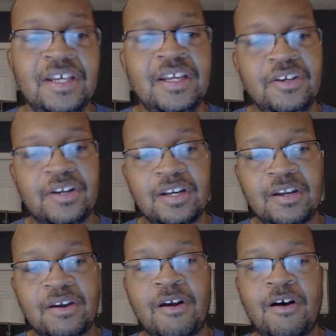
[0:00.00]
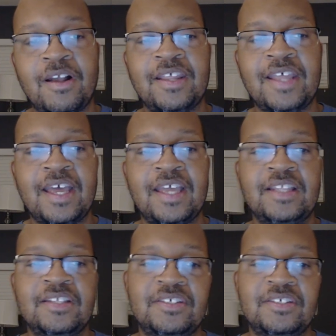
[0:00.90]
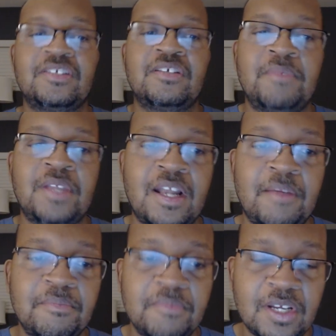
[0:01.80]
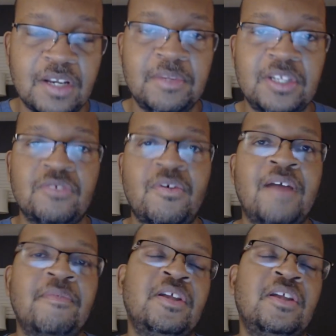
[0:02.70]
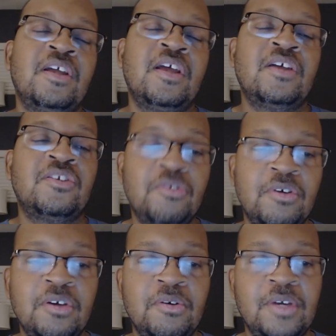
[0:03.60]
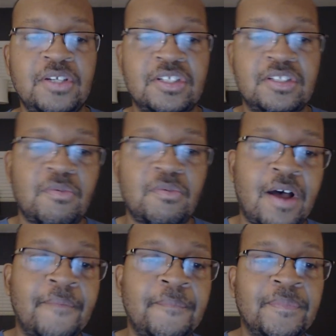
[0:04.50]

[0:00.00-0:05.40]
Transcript: You're going to learn all of that in this system that I'm going to be describing to you in just a while.